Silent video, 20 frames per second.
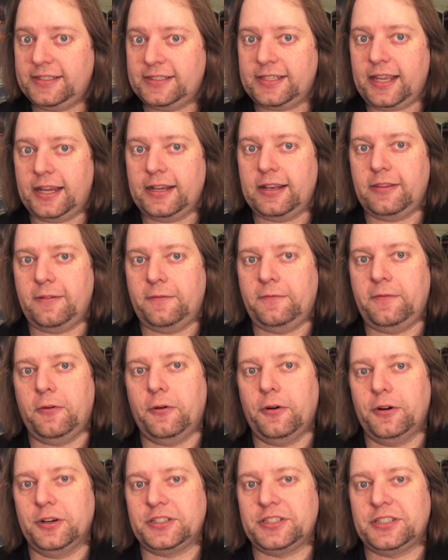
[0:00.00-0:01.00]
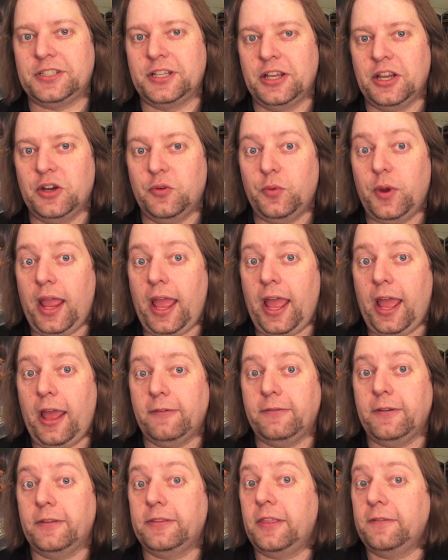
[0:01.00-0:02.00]
side of the Force, we
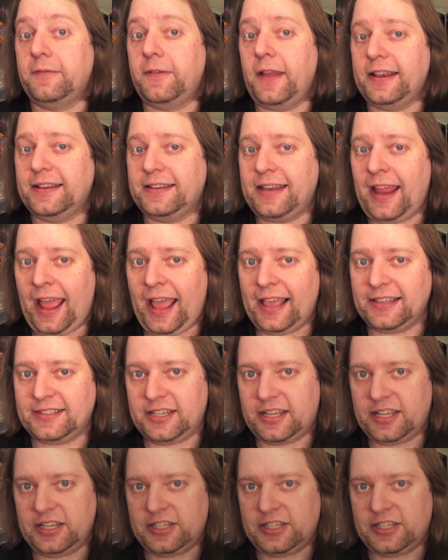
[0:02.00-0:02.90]
have the fantastic